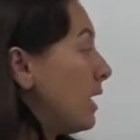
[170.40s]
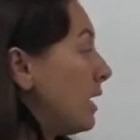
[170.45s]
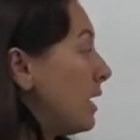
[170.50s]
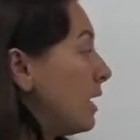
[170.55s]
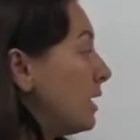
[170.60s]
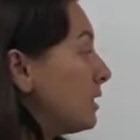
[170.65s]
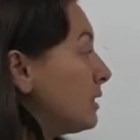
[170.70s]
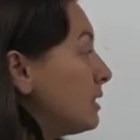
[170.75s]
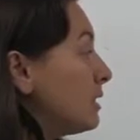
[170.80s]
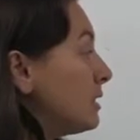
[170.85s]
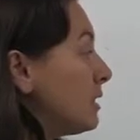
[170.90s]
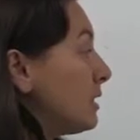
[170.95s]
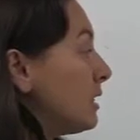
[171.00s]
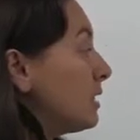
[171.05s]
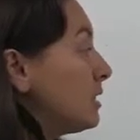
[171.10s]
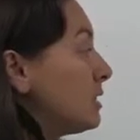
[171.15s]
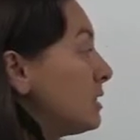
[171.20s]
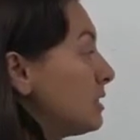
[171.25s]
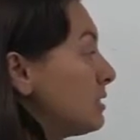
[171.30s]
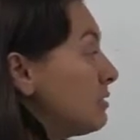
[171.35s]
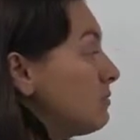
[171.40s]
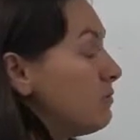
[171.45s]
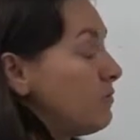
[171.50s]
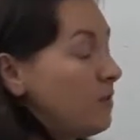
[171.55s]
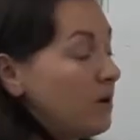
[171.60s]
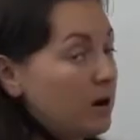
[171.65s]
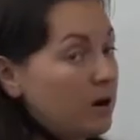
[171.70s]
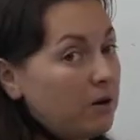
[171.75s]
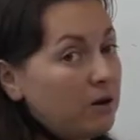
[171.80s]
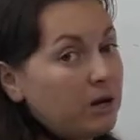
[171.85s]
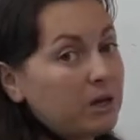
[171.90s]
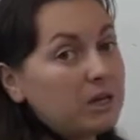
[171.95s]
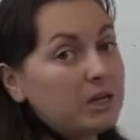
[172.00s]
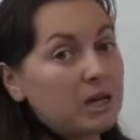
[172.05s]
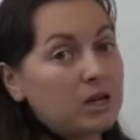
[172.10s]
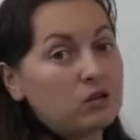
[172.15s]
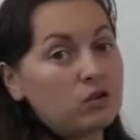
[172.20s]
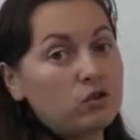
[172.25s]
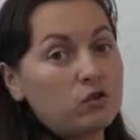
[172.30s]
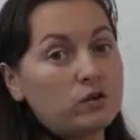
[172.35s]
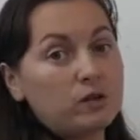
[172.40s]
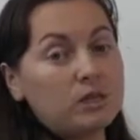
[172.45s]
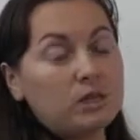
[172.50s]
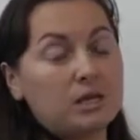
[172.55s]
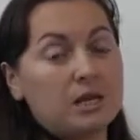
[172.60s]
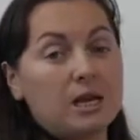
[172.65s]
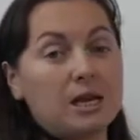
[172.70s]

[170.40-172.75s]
and it is very dangerous.